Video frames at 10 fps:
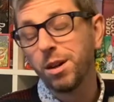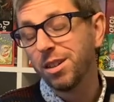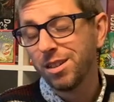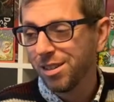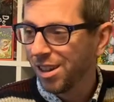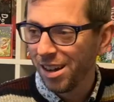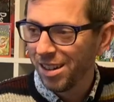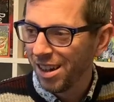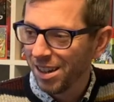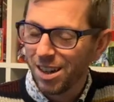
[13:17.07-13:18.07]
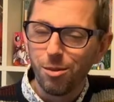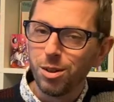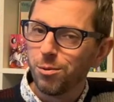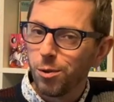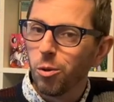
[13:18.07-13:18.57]
But I can't
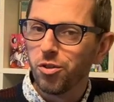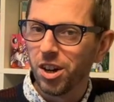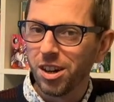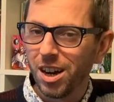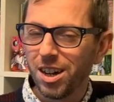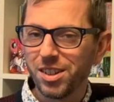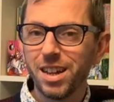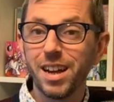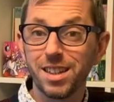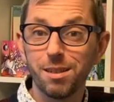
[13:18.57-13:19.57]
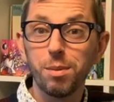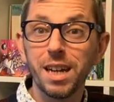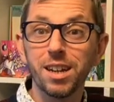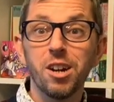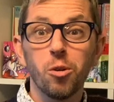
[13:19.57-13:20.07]
really fault Junkart. I like the
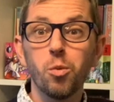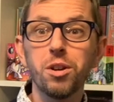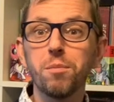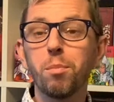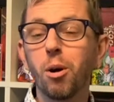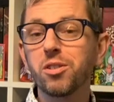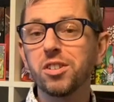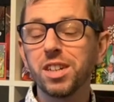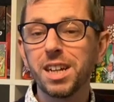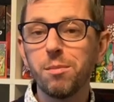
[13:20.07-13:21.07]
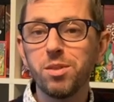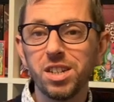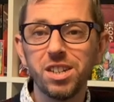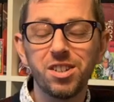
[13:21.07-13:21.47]
big wooden box that it comes in.